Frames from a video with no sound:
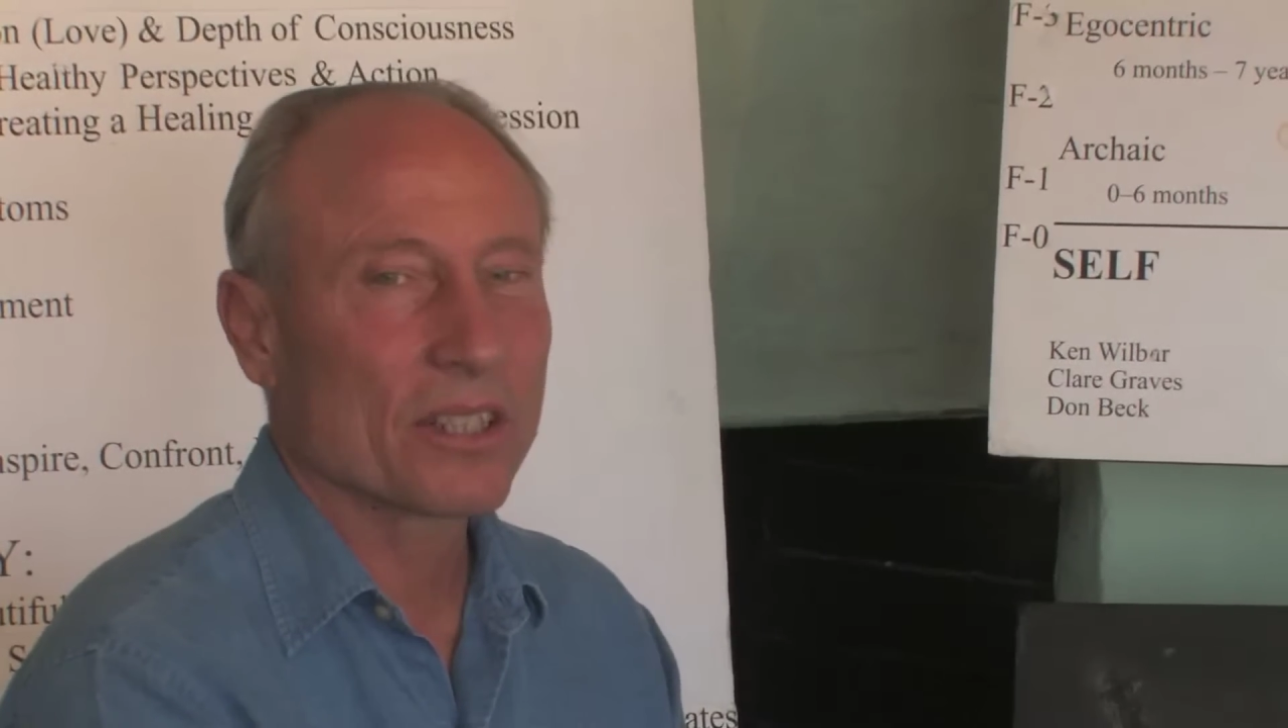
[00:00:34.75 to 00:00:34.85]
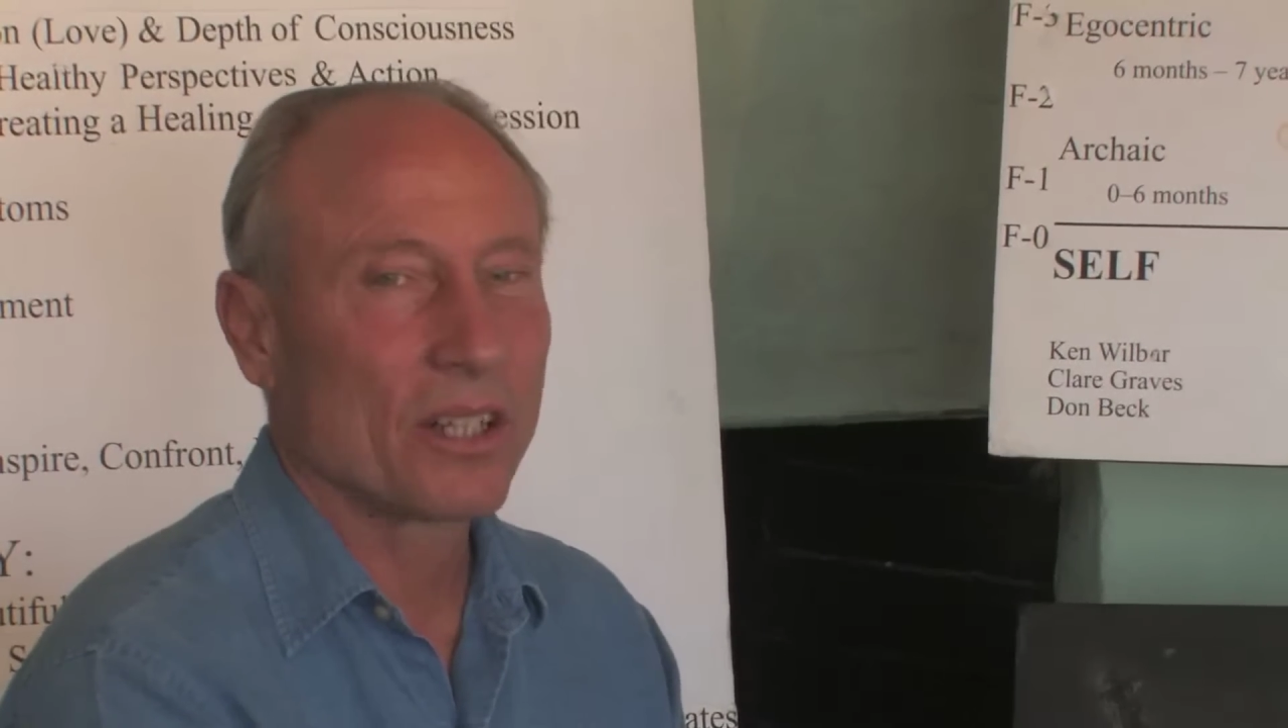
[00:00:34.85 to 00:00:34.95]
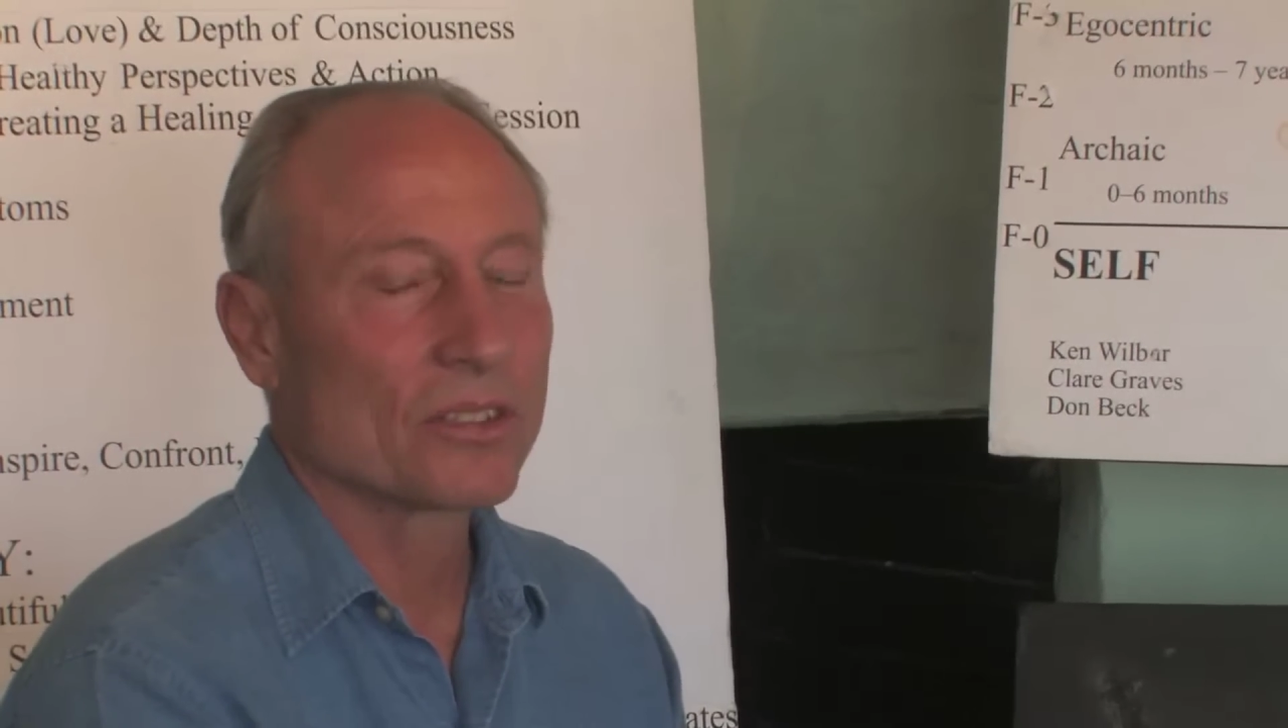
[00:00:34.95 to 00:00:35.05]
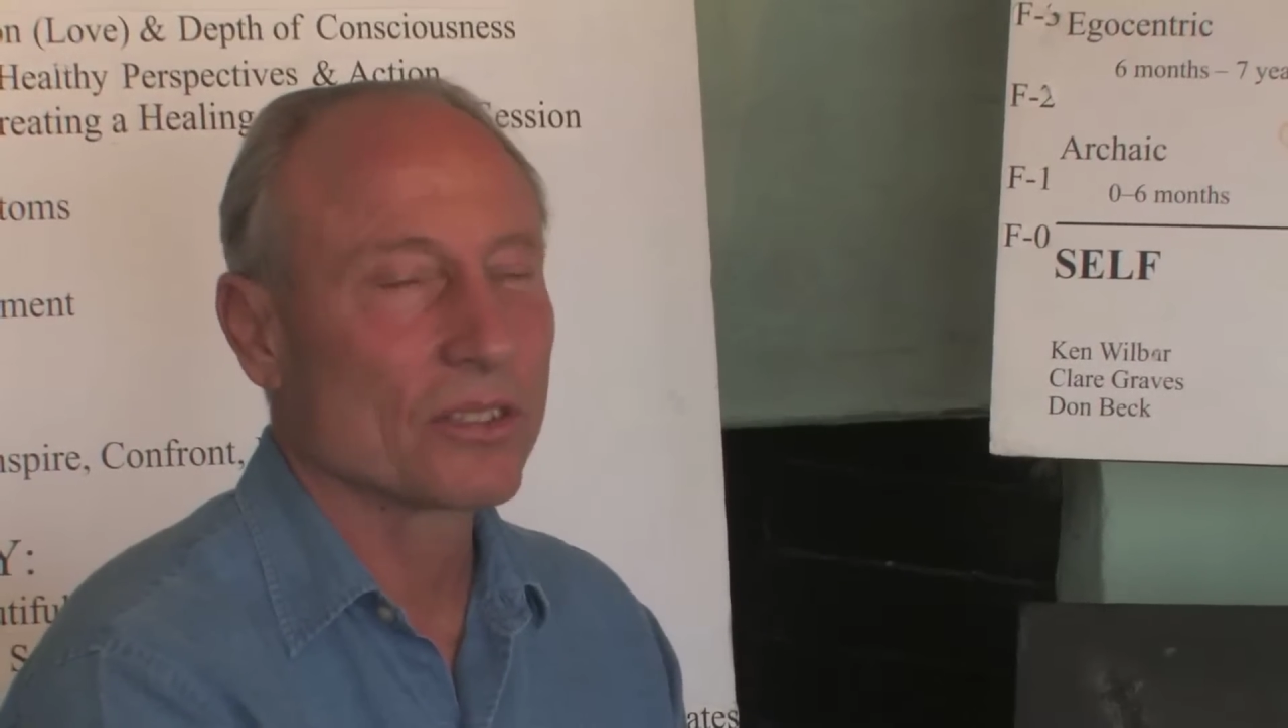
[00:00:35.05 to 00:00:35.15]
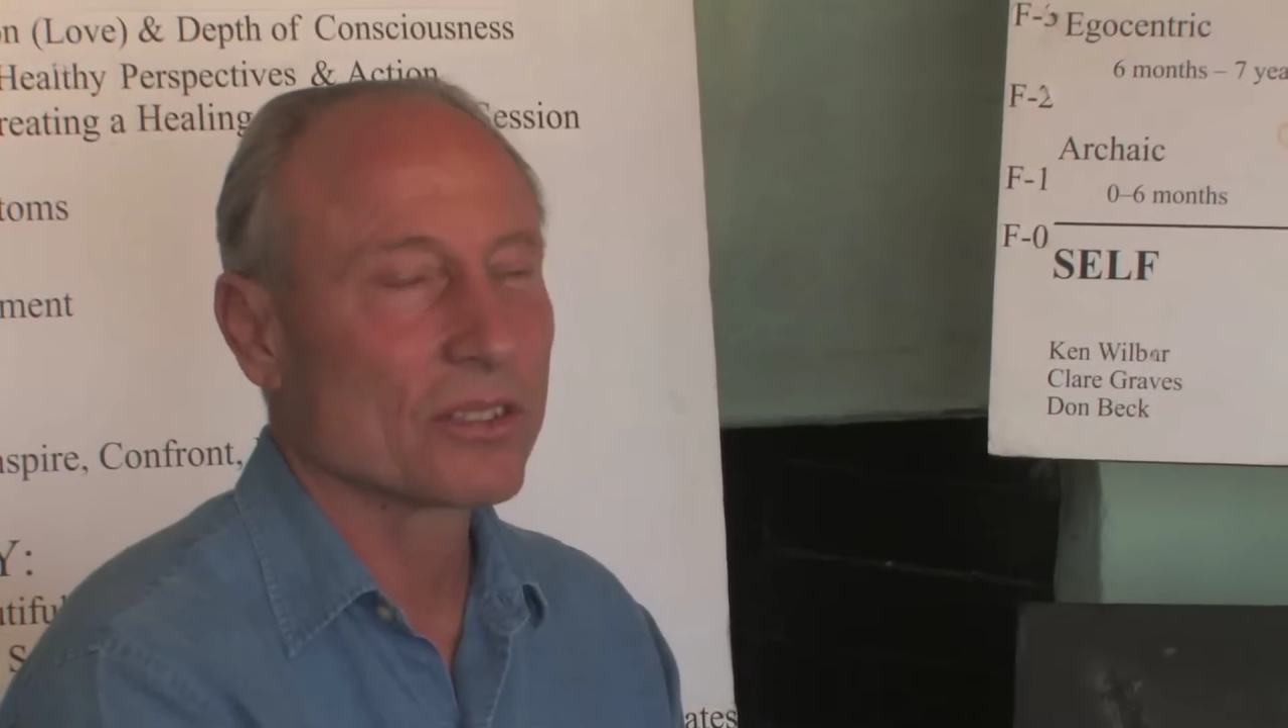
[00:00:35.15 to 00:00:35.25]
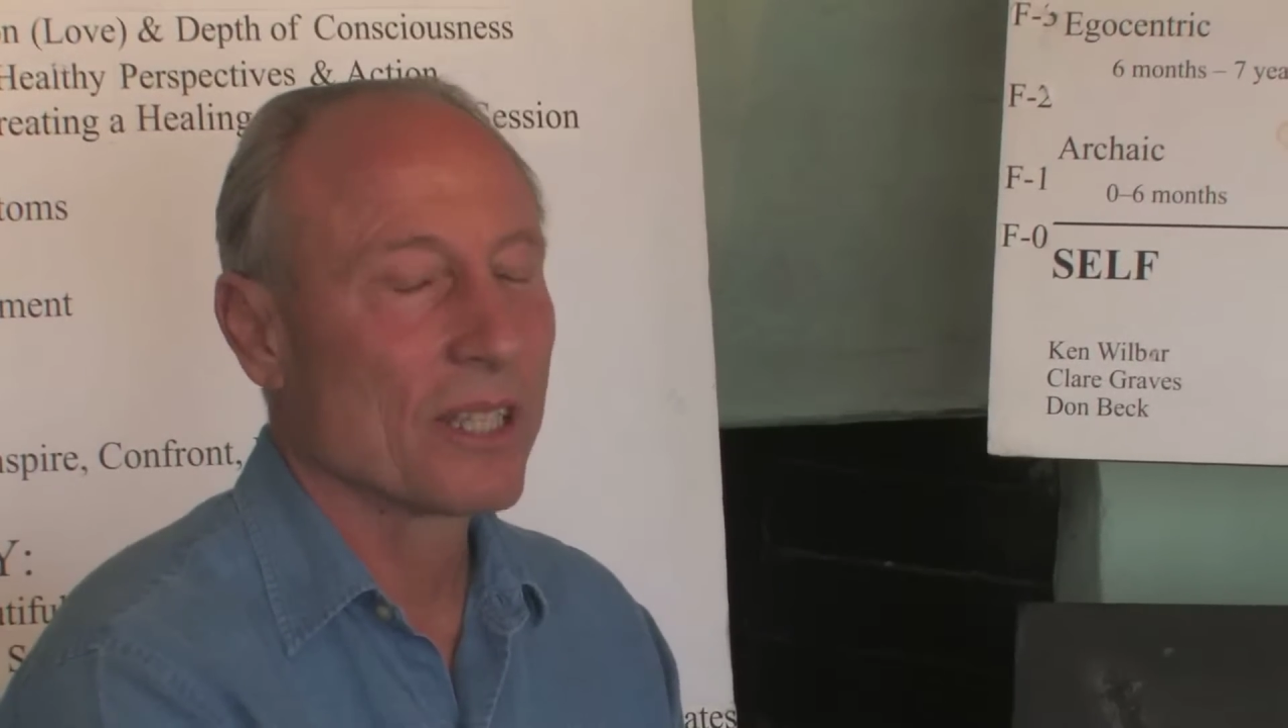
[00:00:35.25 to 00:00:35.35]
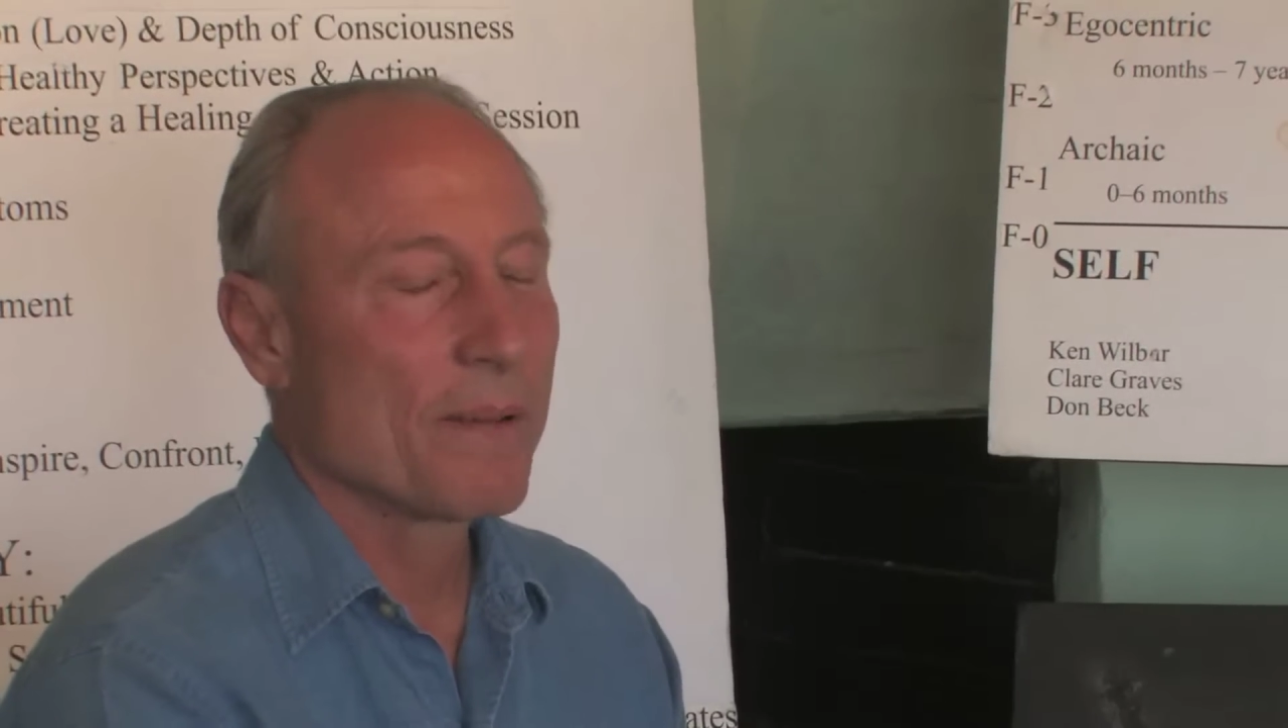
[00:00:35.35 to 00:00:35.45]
cultures